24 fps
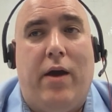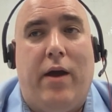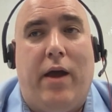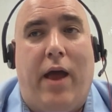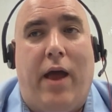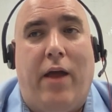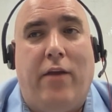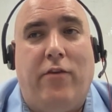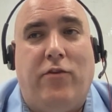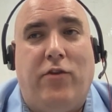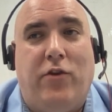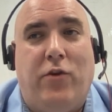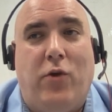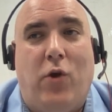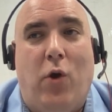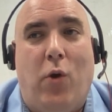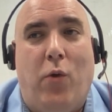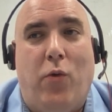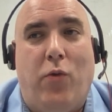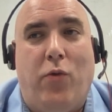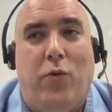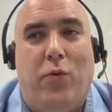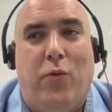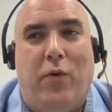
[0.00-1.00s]
as you go
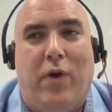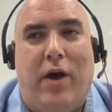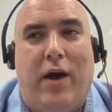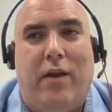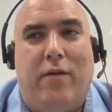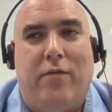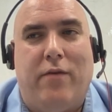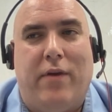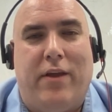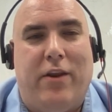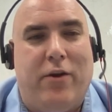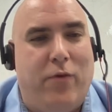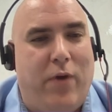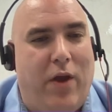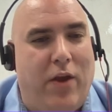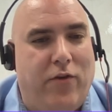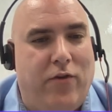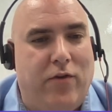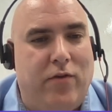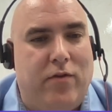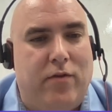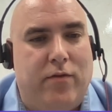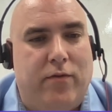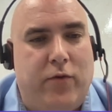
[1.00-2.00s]
through kind of
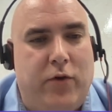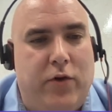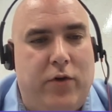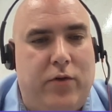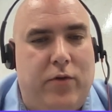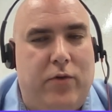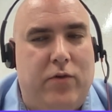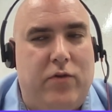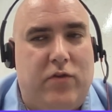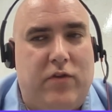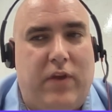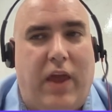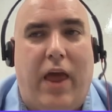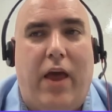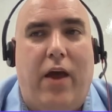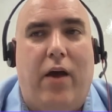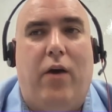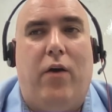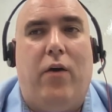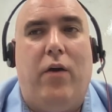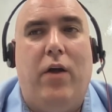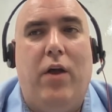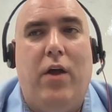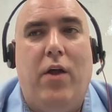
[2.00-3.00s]
iterations of vertical
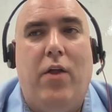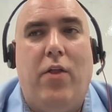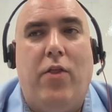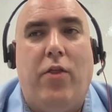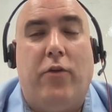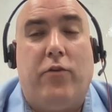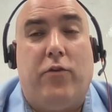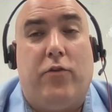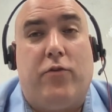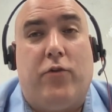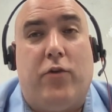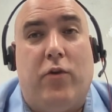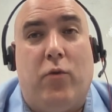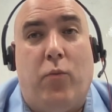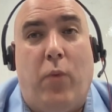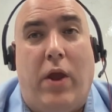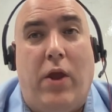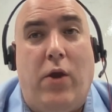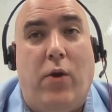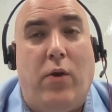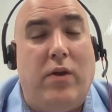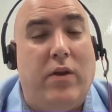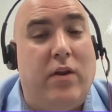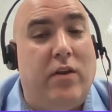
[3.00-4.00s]
scale, there's a certain way
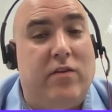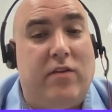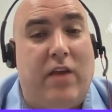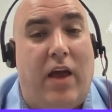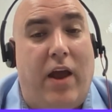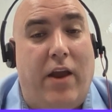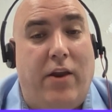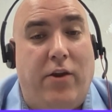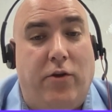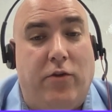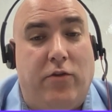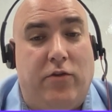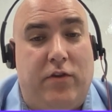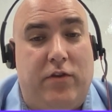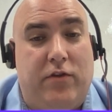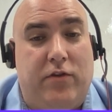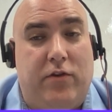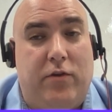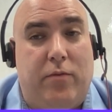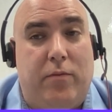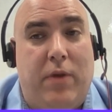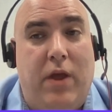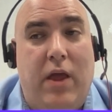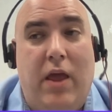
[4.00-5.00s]
you can design your
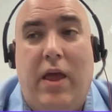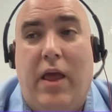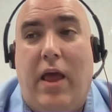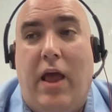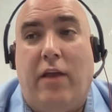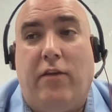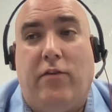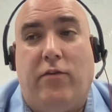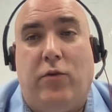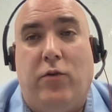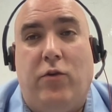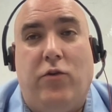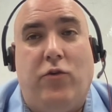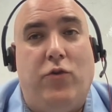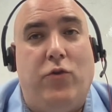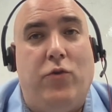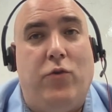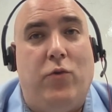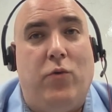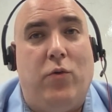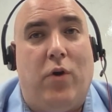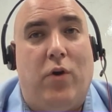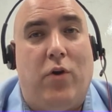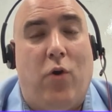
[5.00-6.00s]
system. As soon as
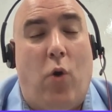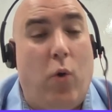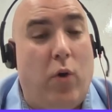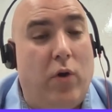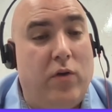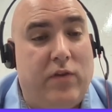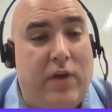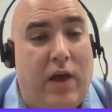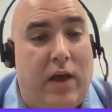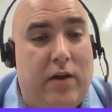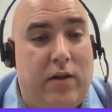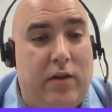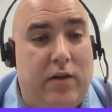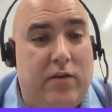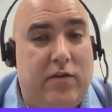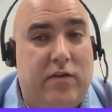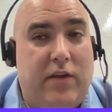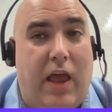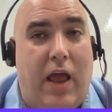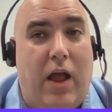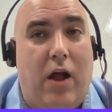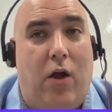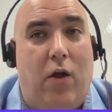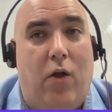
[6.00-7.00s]
you horizontally
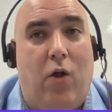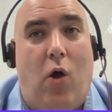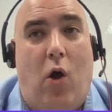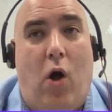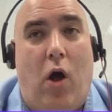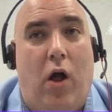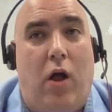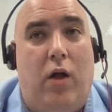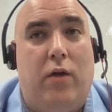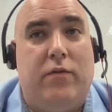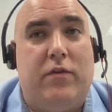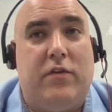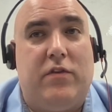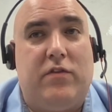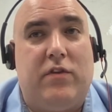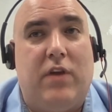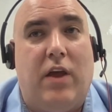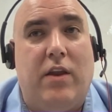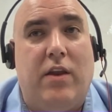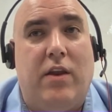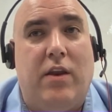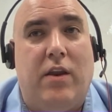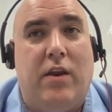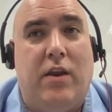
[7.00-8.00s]
scale, all of a
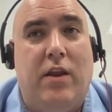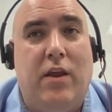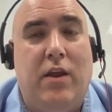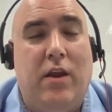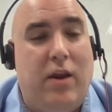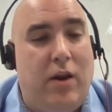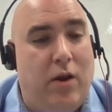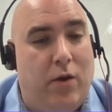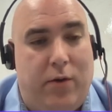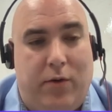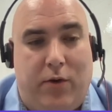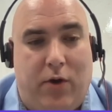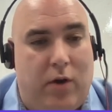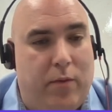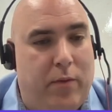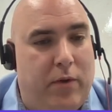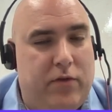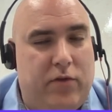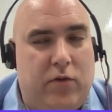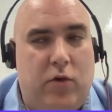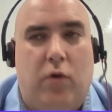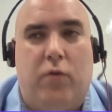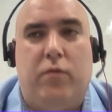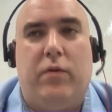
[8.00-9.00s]
sudden, you know, you talk about
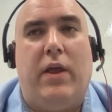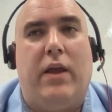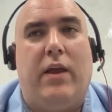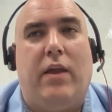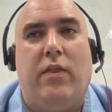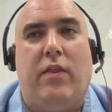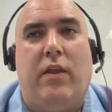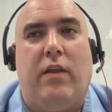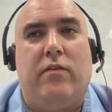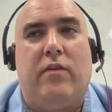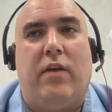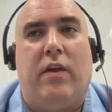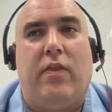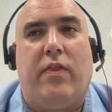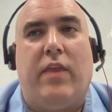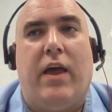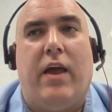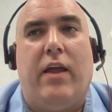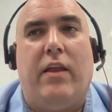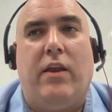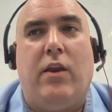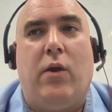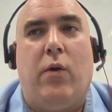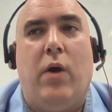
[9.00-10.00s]
Snowflake and things like
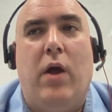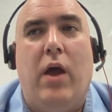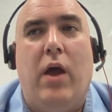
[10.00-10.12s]
that. You know,